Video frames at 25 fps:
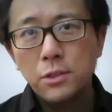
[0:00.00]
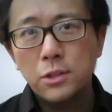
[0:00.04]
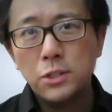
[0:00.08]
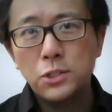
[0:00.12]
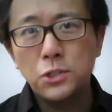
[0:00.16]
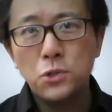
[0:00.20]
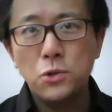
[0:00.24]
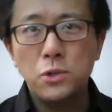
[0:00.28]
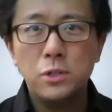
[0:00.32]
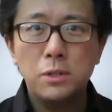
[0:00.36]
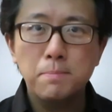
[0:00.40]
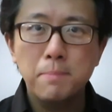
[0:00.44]
the
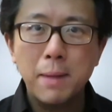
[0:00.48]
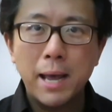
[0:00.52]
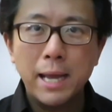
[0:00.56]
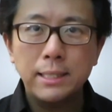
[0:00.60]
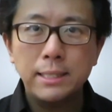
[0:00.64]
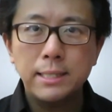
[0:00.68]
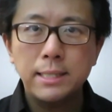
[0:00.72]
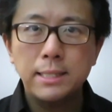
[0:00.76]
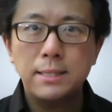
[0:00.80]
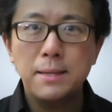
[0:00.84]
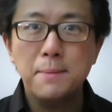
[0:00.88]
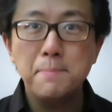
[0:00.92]
student might
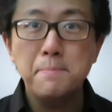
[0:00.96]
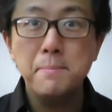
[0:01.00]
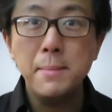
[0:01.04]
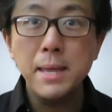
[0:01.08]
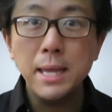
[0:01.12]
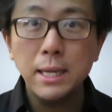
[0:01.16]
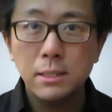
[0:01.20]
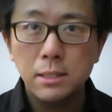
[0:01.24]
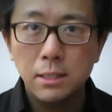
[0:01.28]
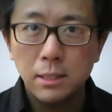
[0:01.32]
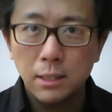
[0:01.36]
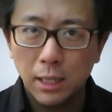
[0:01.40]

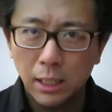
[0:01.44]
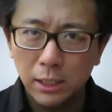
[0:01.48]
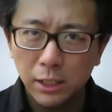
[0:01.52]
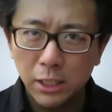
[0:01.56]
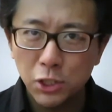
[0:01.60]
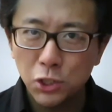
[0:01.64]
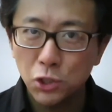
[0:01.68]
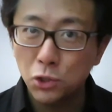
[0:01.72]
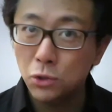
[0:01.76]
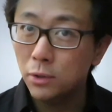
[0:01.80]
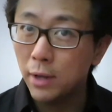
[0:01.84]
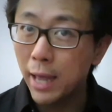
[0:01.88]
submit
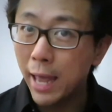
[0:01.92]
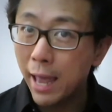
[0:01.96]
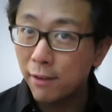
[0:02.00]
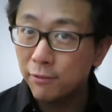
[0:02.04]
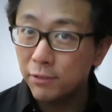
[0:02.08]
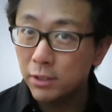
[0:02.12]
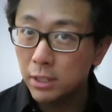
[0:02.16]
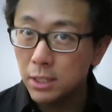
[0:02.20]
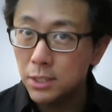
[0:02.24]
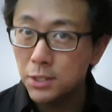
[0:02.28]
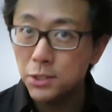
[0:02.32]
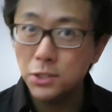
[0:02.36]
additional
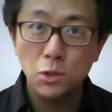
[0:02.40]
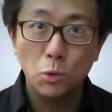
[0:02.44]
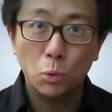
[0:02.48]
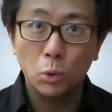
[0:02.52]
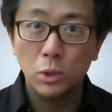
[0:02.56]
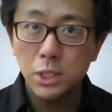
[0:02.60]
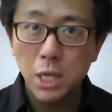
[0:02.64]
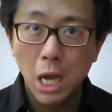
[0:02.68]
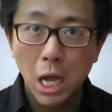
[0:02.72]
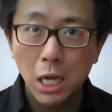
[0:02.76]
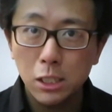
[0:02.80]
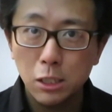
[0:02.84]
evidence or
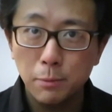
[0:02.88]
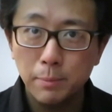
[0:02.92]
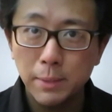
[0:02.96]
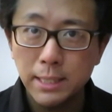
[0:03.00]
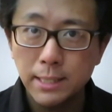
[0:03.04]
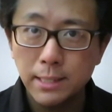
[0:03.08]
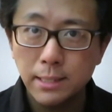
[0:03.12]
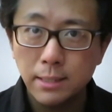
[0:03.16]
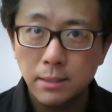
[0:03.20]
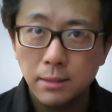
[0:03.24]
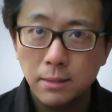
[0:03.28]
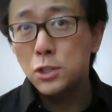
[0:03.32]

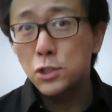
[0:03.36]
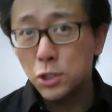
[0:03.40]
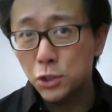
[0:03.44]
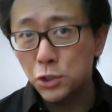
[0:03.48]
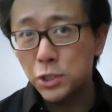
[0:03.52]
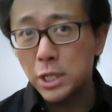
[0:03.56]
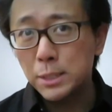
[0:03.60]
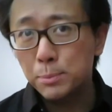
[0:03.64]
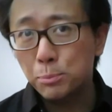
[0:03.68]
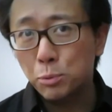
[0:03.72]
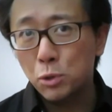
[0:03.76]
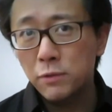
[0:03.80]
documents, such
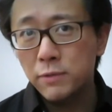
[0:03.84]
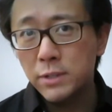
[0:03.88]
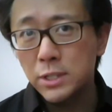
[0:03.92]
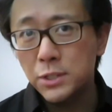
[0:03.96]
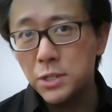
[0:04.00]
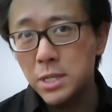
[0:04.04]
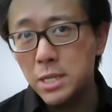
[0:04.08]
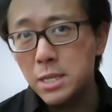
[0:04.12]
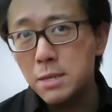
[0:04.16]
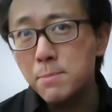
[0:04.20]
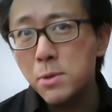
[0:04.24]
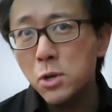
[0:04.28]
as
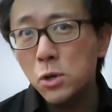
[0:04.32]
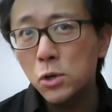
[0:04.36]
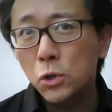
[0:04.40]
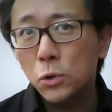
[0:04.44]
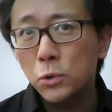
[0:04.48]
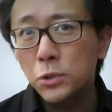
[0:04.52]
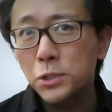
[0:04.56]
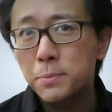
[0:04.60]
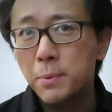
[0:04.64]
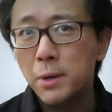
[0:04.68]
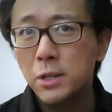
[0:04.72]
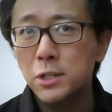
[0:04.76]
previous email
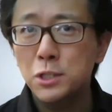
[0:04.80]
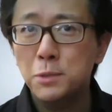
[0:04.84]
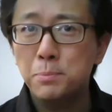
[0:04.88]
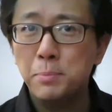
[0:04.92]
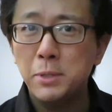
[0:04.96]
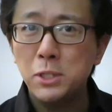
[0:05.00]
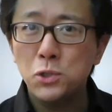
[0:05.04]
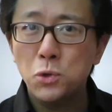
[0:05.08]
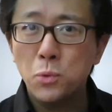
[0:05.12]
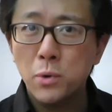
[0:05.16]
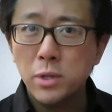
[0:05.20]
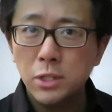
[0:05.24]
correspondence
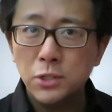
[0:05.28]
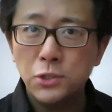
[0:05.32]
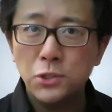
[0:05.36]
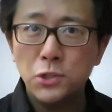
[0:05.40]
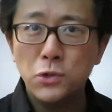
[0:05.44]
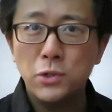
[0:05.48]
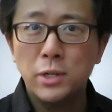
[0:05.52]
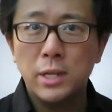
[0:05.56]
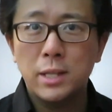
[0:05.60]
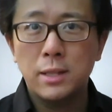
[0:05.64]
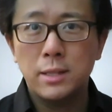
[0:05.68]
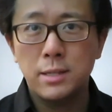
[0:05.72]
between the
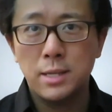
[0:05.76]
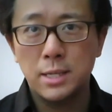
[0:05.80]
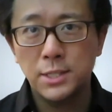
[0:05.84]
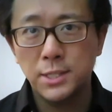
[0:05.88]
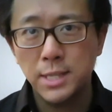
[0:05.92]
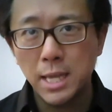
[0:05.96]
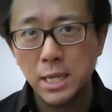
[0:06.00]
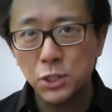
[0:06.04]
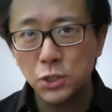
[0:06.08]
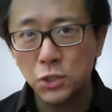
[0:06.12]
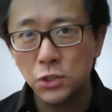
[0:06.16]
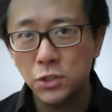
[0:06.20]
student and the
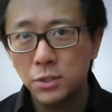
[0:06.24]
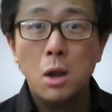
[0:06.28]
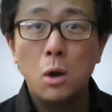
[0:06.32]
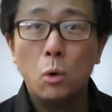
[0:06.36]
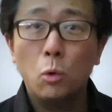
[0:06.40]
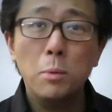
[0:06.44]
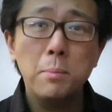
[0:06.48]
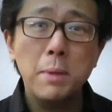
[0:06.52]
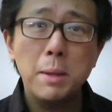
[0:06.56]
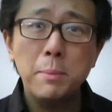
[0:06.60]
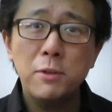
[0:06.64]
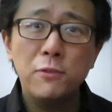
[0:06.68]
assessor,
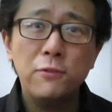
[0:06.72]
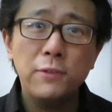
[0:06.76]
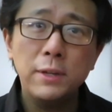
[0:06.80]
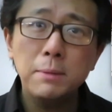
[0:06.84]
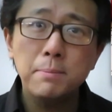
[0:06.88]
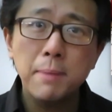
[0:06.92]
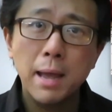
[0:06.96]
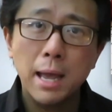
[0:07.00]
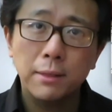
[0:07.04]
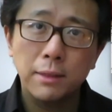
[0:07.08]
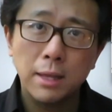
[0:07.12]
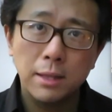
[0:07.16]
or maybe
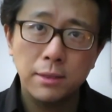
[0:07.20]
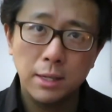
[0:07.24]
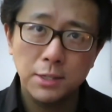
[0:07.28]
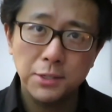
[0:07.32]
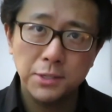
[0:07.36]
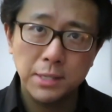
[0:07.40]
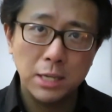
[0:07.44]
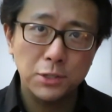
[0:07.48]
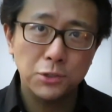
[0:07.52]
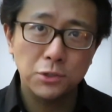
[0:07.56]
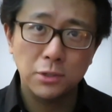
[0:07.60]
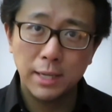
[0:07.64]
feedback that the
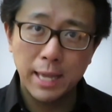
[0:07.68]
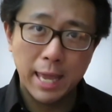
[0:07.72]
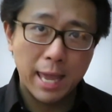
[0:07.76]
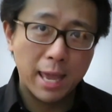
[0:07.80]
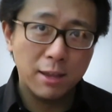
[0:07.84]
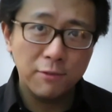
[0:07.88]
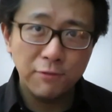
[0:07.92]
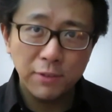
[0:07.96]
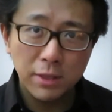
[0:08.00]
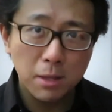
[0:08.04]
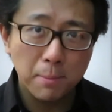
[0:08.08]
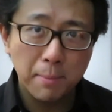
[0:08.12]
assessor
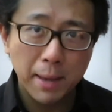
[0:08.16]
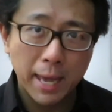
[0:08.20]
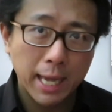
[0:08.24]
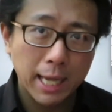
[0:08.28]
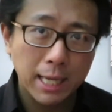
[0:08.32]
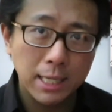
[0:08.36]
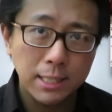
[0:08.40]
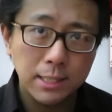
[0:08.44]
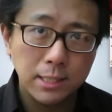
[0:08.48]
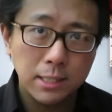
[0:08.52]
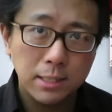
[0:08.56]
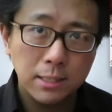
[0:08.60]
gave in the
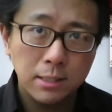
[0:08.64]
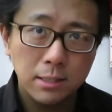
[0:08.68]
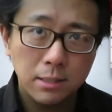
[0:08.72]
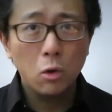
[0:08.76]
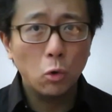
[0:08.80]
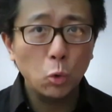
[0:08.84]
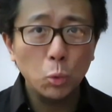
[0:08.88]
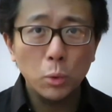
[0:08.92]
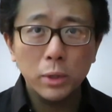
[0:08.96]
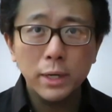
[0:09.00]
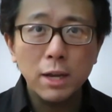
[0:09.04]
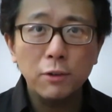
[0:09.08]
past,
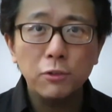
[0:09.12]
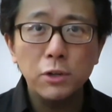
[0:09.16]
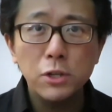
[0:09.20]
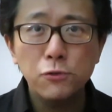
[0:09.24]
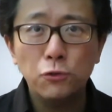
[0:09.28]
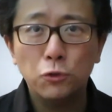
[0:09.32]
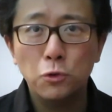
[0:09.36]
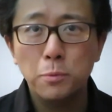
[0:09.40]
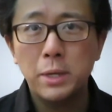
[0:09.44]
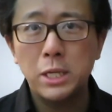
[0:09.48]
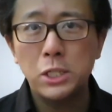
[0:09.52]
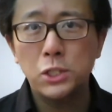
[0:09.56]
or whatever
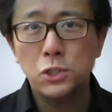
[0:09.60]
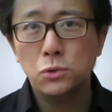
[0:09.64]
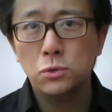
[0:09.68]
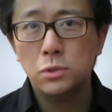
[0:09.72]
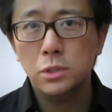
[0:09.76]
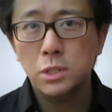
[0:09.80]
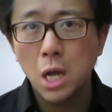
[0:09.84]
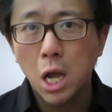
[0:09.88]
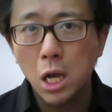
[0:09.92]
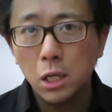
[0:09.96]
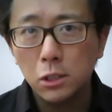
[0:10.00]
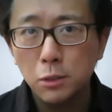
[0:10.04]
information or
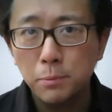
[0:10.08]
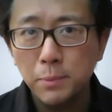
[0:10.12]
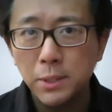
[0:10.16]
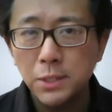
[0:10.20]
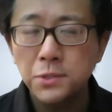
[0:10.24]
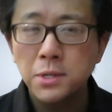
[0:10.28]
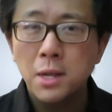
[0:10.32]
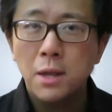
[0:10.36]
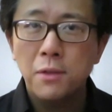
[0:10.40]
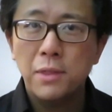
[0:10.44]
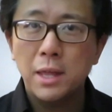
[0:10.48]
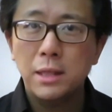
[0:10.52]

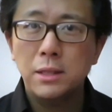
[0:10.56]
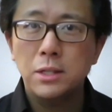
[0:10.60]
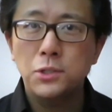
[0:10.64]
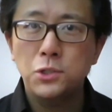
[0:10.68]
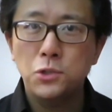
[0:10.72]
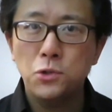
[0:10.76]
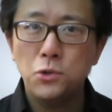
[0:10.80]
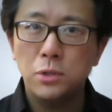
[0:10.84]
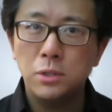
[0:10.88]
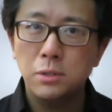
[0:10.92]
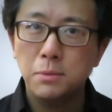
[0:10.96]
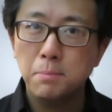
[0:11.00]
documents that the
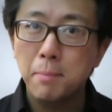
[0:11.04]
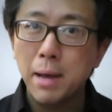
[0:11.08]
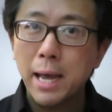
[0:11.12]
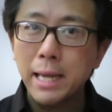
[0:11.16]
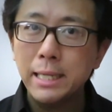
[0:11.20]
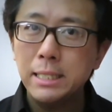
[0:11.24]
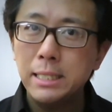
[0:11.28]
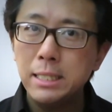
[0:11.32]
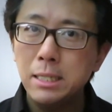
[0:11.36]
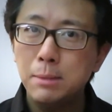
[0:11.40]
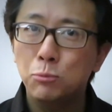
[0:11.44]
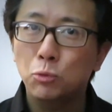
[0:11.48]
student
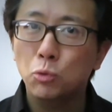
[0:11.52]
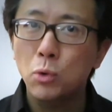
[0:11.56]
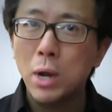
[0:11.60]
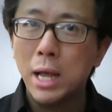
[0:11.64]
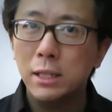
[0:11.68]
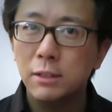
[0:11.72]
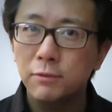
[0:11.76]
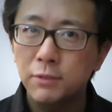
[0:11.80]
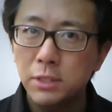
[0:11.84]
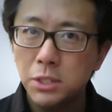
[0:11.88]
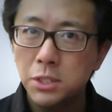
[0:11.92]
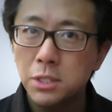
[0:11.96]
might deem
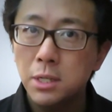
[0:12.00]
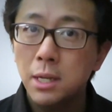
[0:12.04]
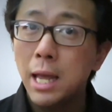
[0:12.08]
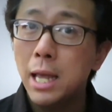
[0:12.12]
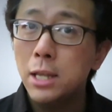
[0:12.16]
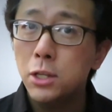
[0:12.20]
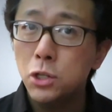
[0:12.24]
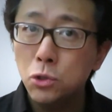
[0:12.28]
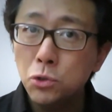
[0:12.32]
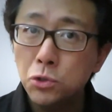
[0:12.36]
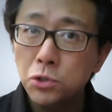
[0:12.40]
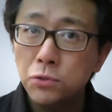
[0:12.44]
relevant
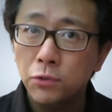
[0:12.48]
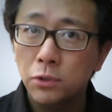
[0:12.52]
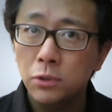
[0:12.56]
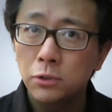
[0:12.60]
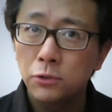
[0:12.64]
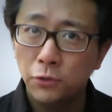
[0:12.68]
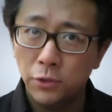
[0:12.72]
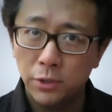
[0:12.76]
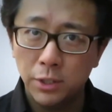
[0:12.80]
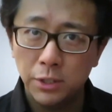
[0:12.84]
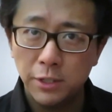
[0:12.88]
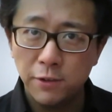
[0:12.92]
and useful
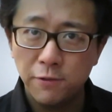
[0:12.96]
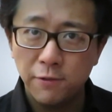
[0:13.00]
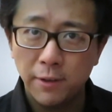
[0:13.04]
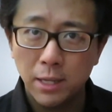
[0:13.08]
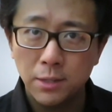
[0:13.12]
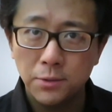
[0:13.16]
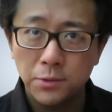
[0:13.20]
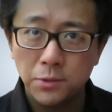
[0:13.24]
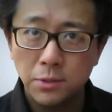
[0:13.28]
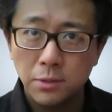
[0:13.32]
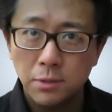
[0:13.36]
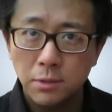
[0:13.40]
for the
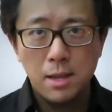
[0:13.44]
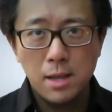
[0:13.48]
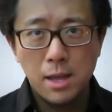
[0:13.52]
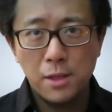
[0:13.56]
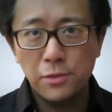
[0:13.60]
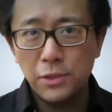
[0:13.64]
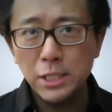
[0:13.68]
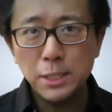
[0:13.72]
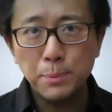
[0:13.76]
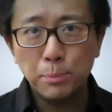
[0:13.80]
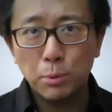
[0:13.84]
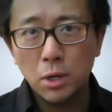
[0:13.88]
defense. And
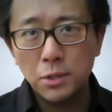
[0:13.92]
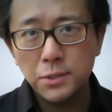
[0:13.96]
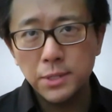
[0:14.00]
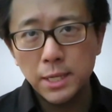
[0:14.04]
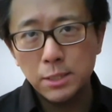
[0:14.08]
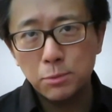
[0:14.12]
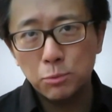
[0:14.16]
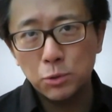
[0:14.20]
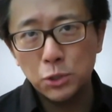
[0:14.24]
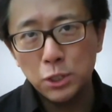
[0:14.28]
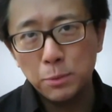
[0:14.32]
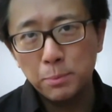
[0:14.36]
this
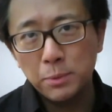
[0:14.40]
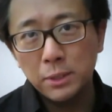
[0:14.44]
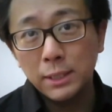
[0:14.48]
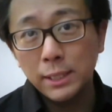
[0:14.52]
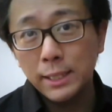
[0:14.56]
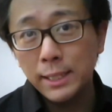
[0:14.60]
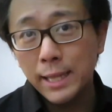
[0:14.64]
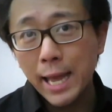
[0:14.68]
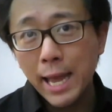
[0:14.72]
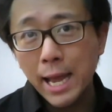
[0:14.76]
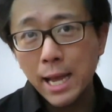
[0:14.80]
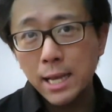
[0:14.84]
process will
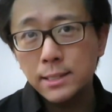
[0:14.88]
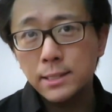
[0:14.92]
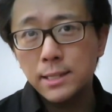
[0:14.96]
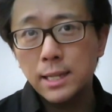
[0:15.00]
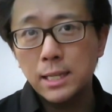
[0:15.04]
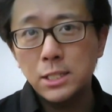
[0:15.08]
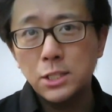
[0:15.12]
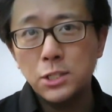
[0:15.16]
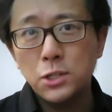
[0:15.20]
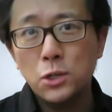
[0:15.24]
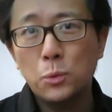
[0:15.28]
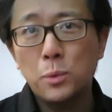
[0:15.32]
typically last
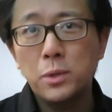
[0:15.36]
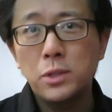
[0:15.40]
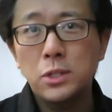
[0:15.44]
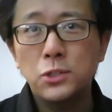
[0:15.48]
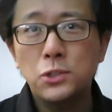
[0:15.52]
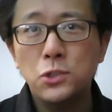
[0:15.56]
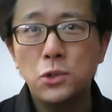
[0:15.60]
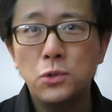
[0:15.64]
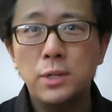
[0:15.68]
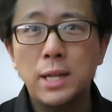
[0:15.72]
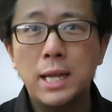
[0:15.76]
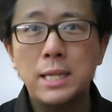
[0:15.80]
until when the
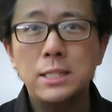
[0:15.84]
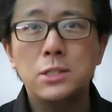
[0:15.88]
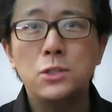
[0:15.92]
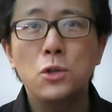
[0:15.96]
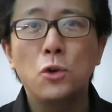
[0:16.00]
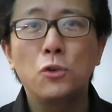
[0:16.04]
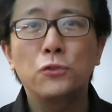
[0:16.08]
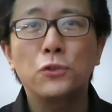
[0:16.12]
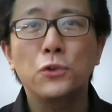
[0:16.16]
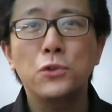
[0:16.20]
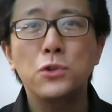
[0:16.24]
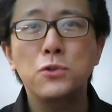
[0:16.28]
student has
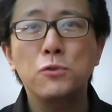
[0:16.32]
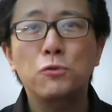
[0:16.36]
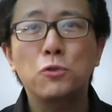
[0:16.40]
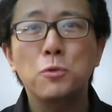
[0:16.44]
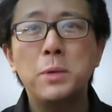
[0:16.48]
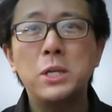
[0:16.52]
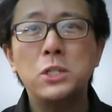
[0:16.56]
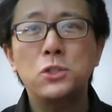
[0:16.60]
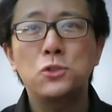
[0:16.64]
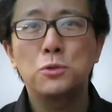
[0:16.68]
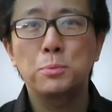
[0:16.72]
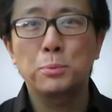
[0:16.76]
no further
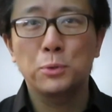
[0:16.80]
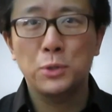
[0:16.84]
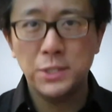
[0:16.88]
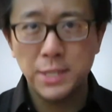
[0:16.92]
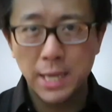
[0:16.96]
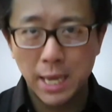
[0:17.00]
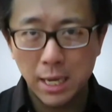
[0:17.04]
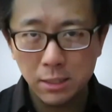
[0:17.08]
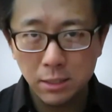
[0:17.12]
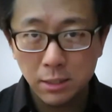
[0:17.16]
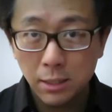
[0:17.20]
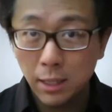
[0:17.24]
information to
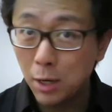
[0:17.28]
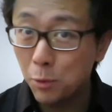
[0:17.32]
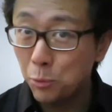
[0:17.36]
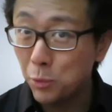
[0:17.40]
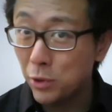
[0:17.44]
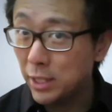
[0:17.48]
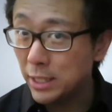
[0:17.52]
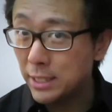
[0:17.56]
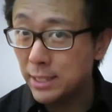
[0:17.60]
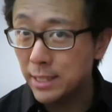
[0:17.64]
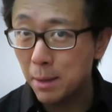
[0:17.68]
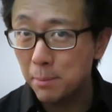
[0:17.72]
present and
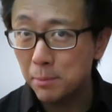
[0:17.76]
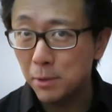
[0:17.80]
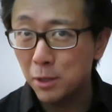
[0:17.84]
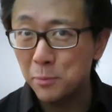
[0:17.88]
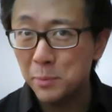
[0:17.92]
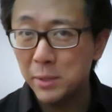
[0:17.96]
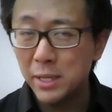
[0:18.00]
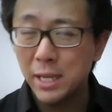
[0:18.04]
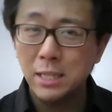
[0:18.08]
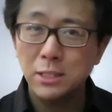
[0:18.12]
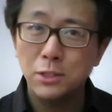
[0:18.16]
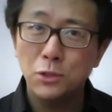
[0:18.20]
when the exam
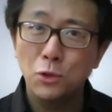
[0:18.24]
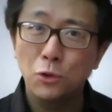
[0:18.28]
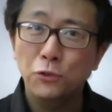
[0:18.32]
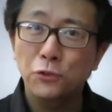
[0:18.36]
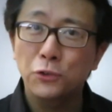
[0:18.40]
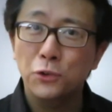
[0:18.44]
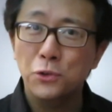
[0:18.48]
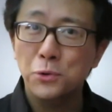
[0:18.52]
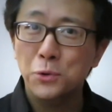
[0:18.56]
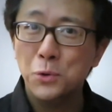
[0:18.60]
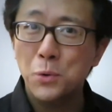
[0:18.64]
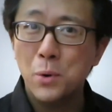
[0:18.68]
committee has no
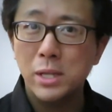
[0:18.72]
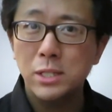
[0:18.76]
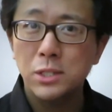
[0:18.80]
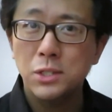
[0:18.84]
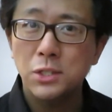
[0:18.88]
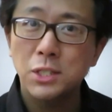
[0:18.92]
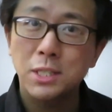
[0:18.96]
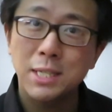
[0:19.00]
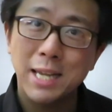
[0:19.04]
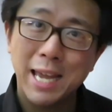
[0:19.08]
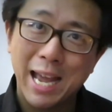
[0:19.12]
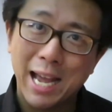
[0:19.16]
further
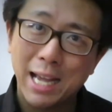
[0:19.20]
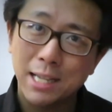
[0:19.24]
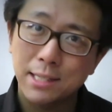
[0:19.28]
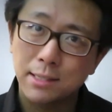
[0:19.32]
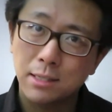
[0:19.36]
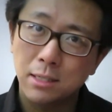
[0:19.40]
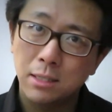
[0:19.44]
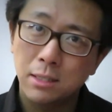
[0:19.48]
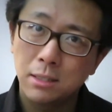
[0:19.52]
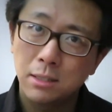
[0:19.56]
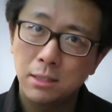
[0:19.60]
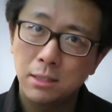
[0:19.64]
questions to ask.